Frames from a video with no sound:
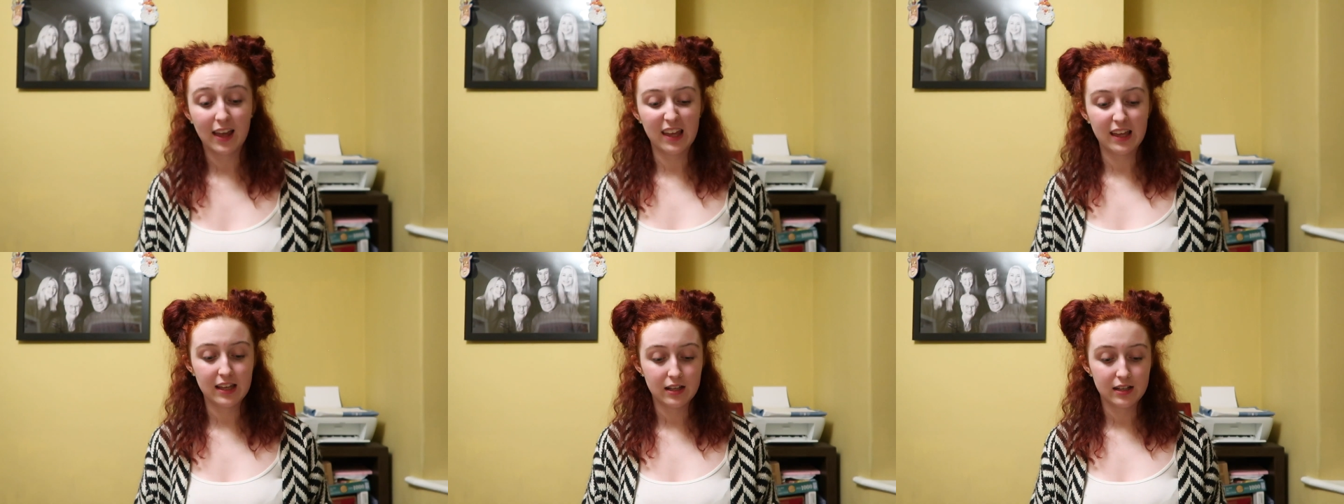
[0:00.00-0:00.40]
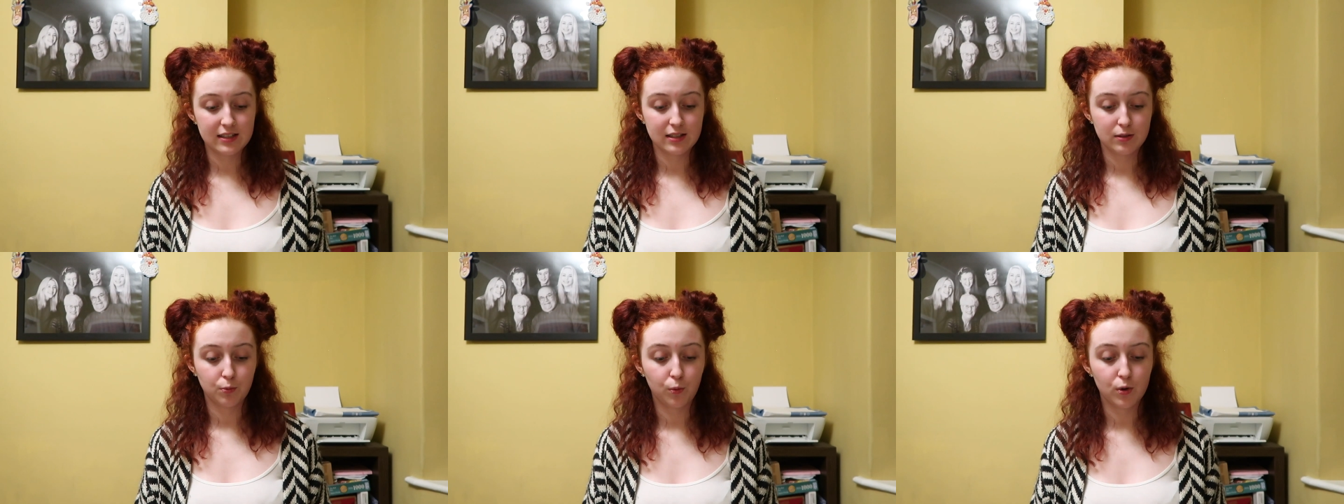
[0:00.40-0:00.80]

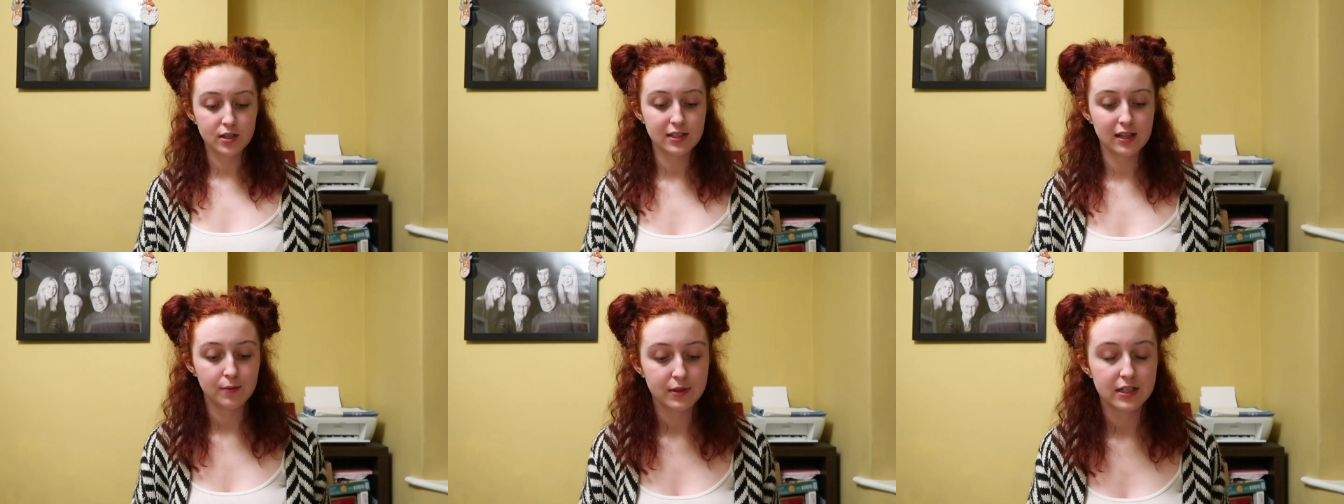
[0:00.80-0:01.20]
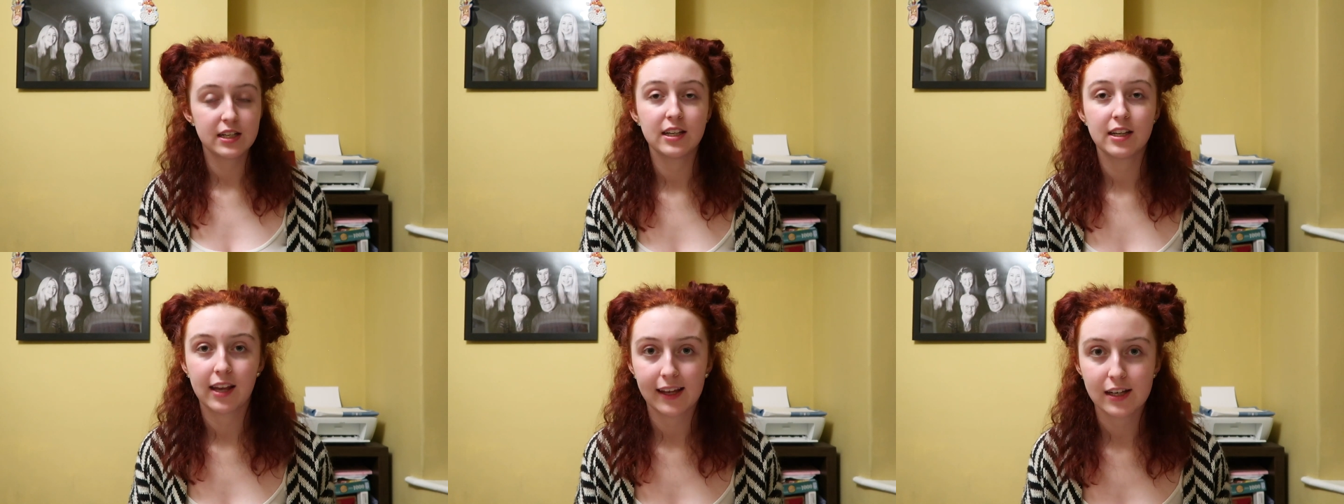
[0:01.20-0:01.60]
It was
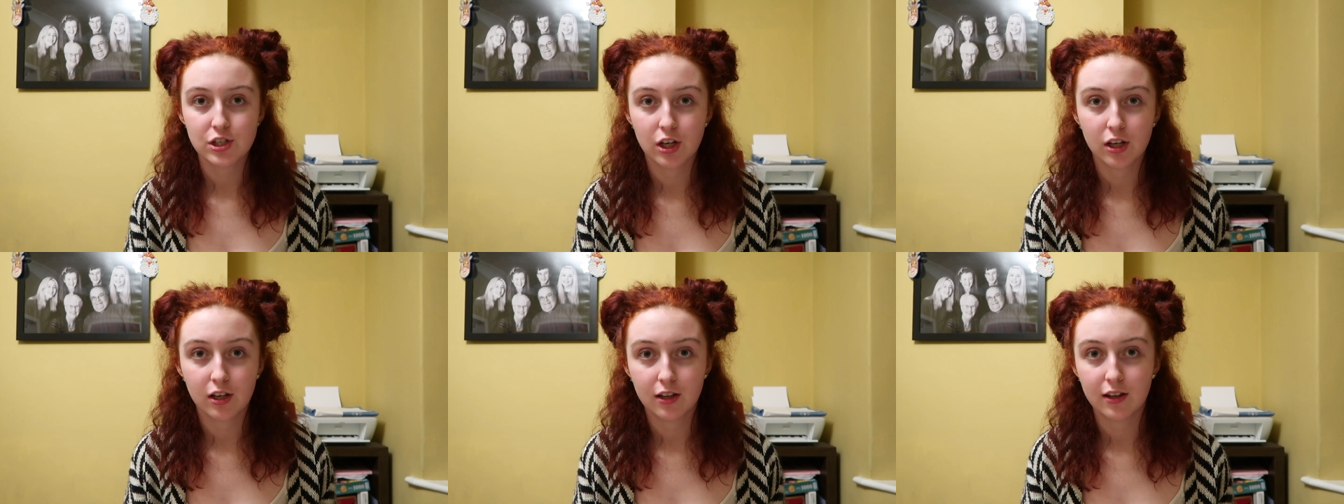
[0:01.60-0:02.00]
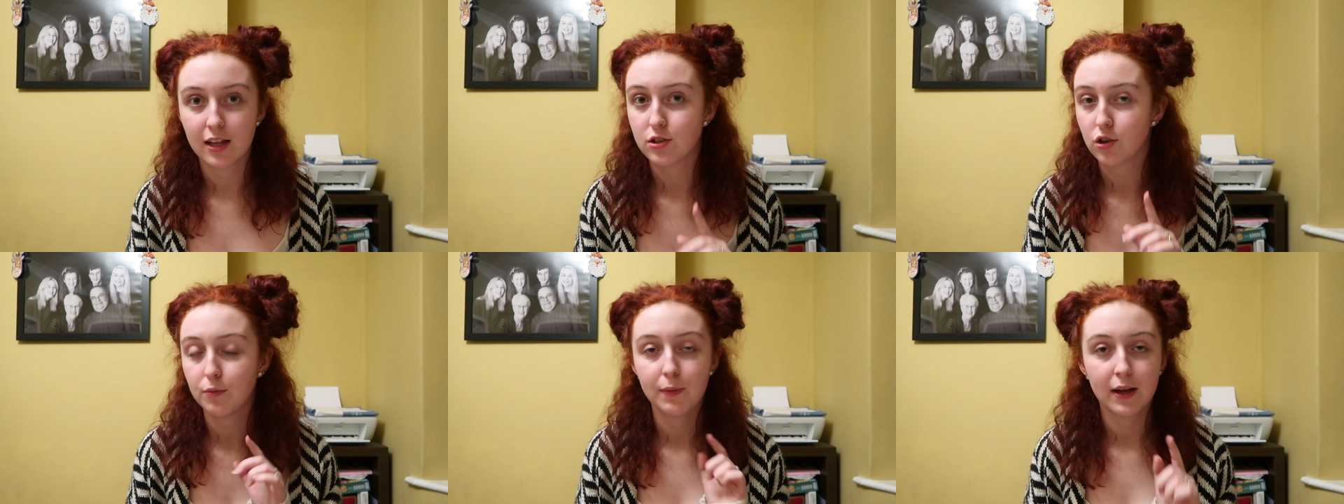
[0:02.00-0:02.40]
limited edition. They
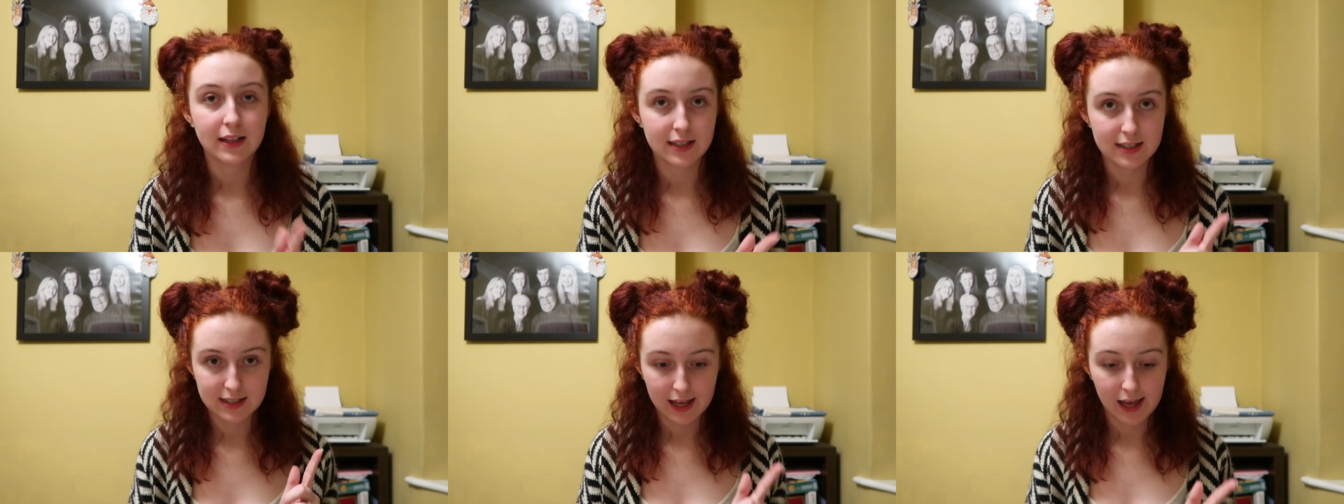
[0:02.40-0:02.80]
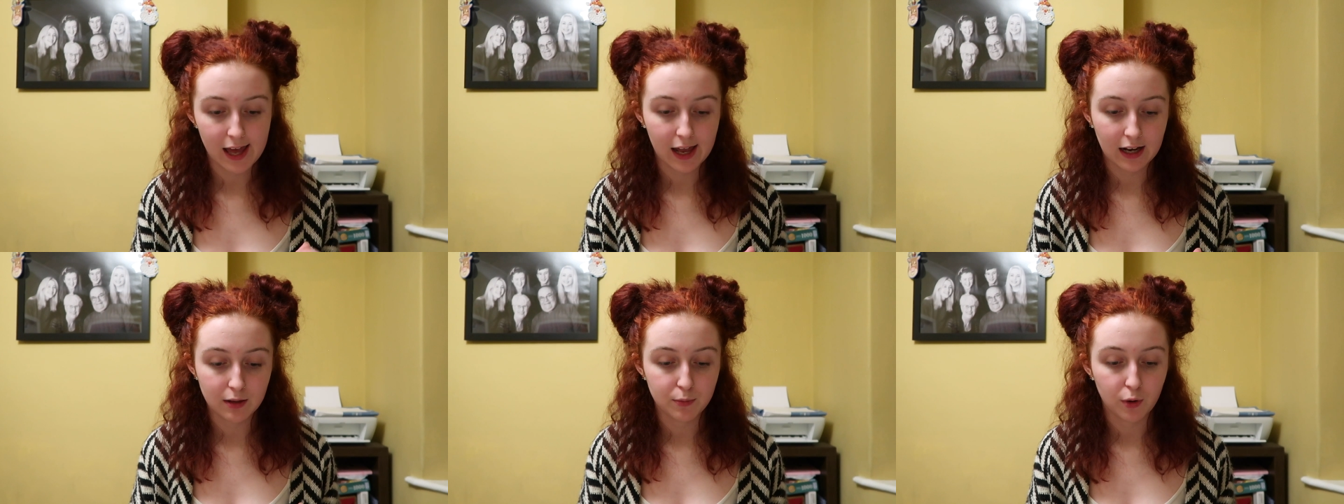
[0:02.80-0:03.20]
don't make this kit
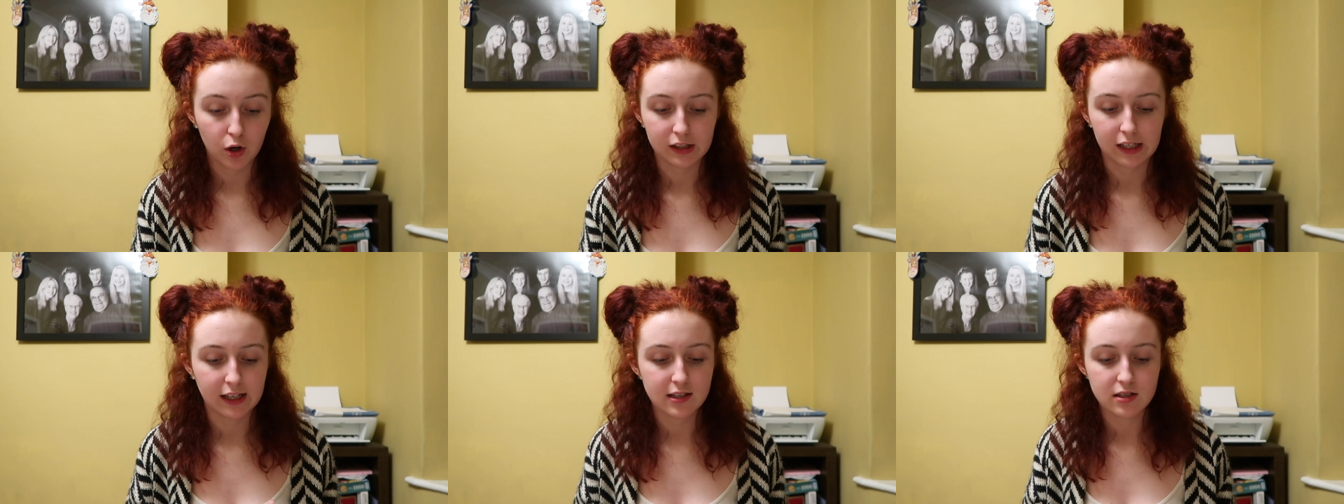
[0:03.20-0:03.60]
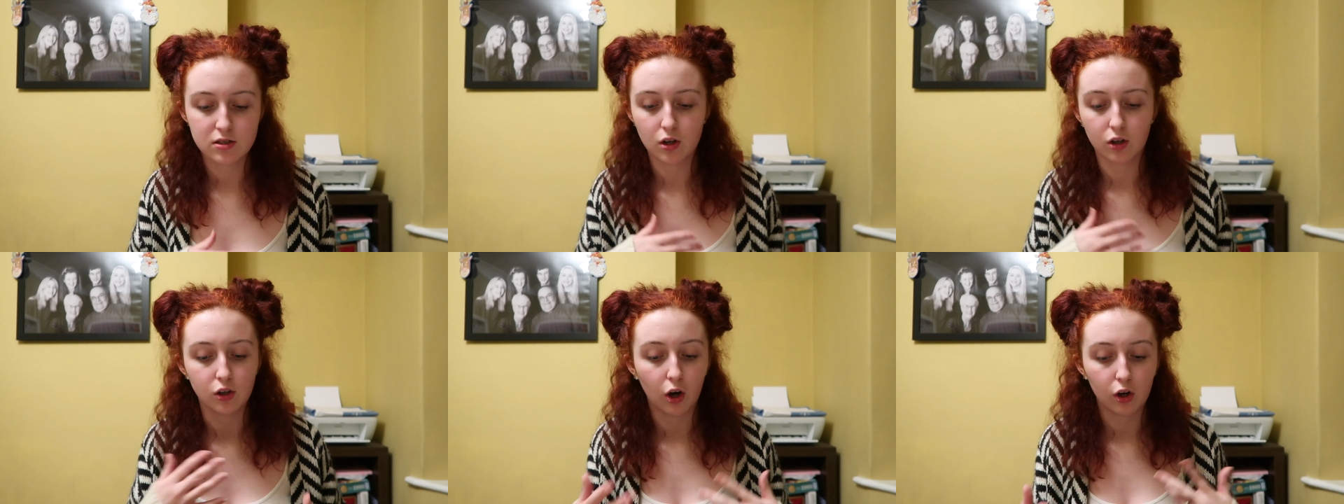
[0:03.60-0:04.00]
anymore, like it's
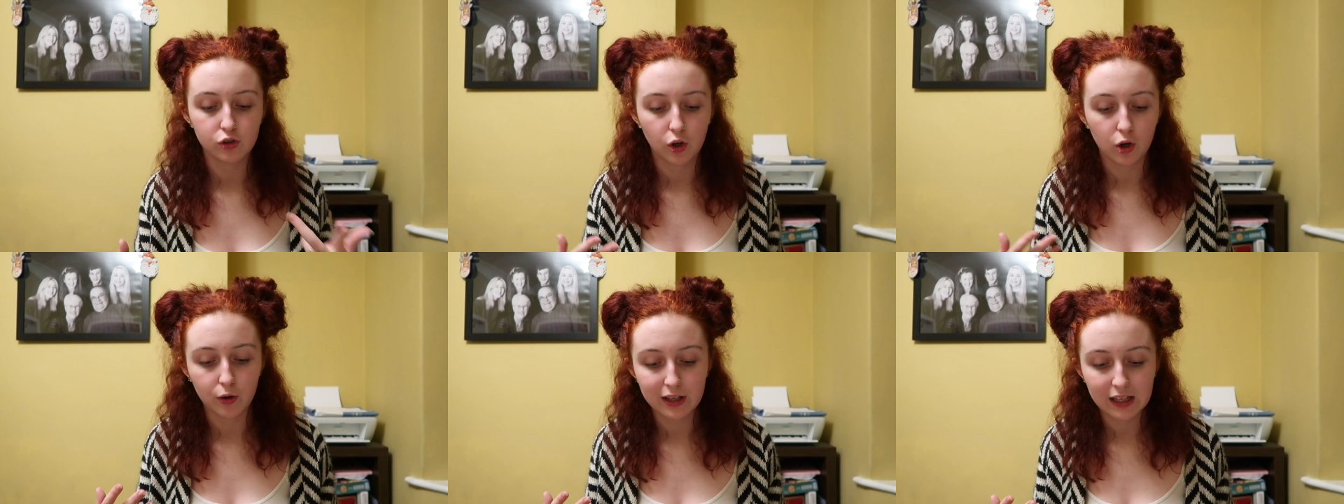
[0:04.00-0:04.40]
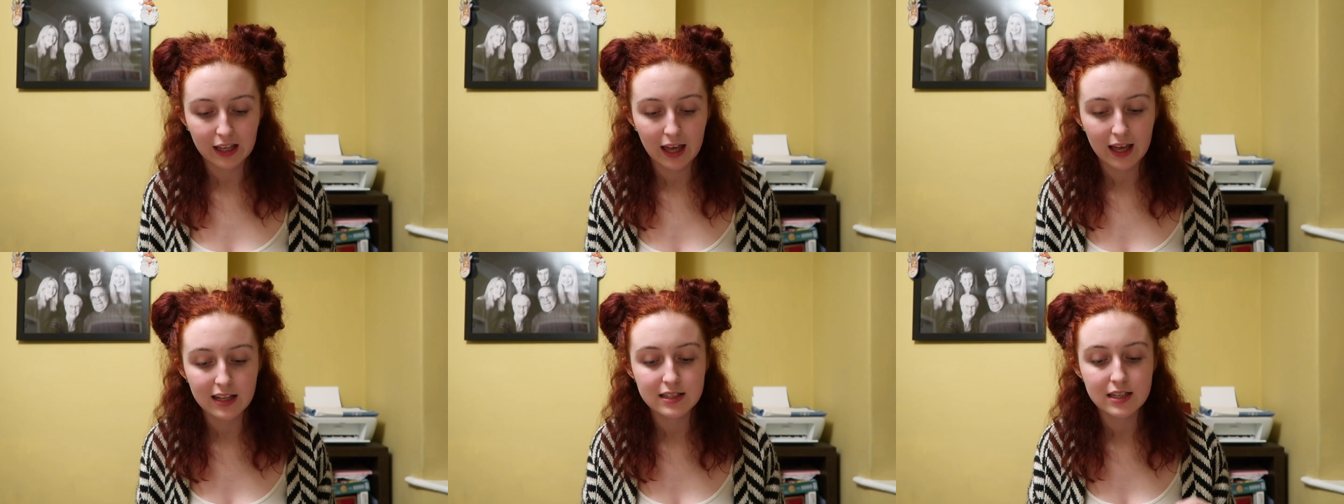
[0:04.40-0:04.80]
not an ongoing
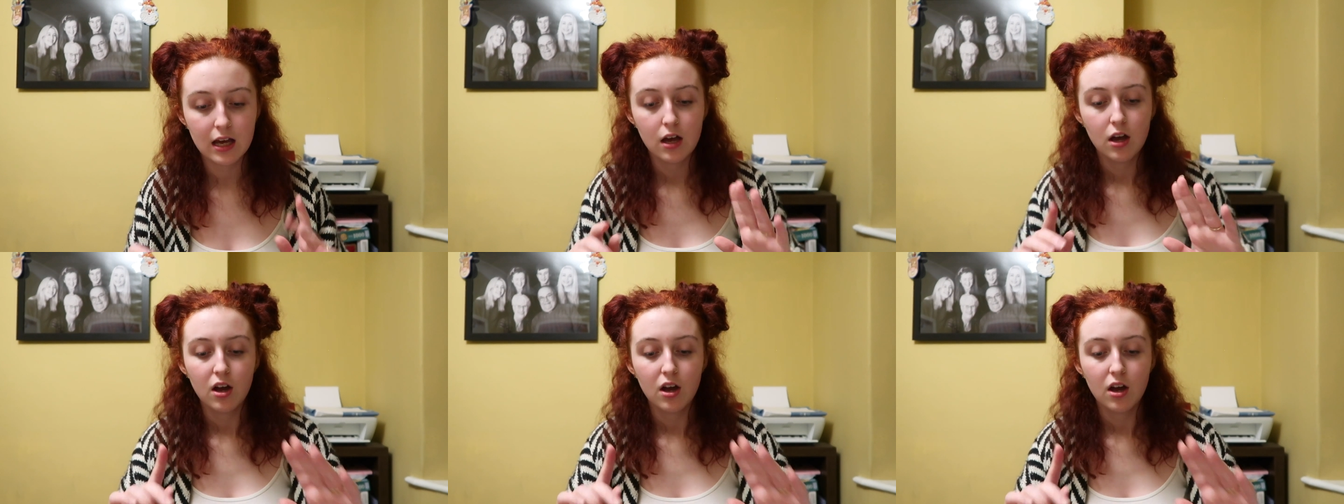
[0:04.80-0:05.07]
kit,